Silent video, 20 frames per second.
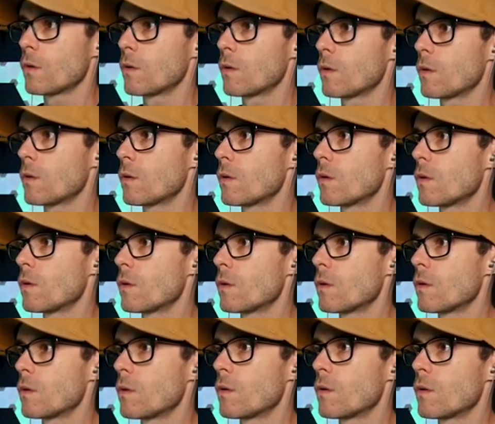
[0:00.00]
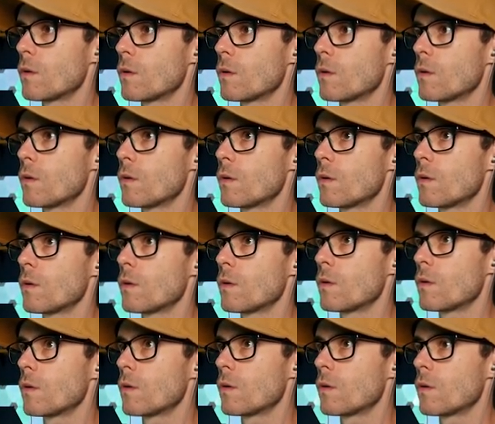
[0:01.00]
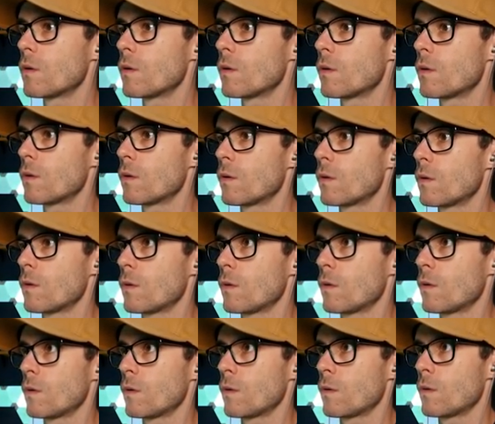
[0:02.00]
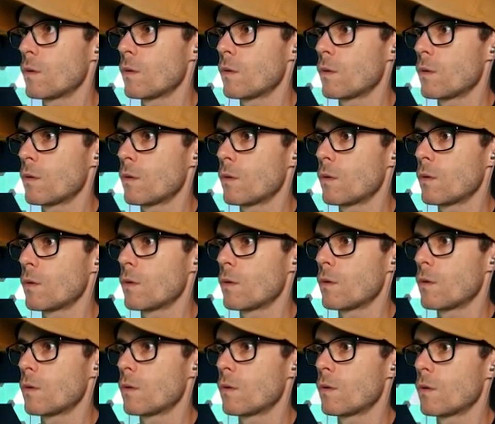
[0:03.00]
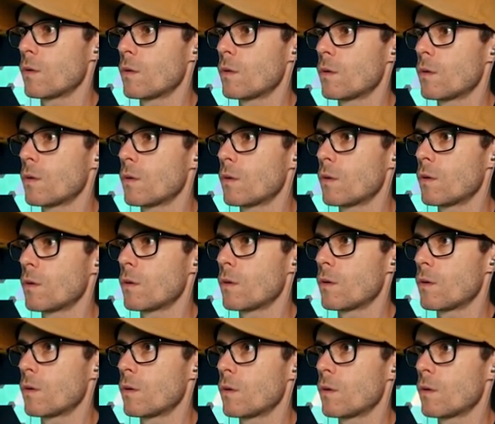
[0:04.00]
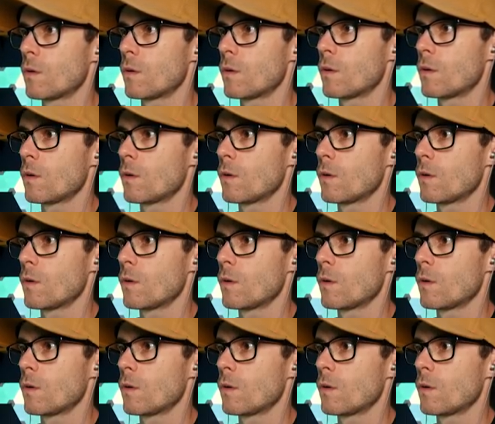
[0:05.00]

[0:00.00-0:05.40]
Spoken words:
(no one is talking)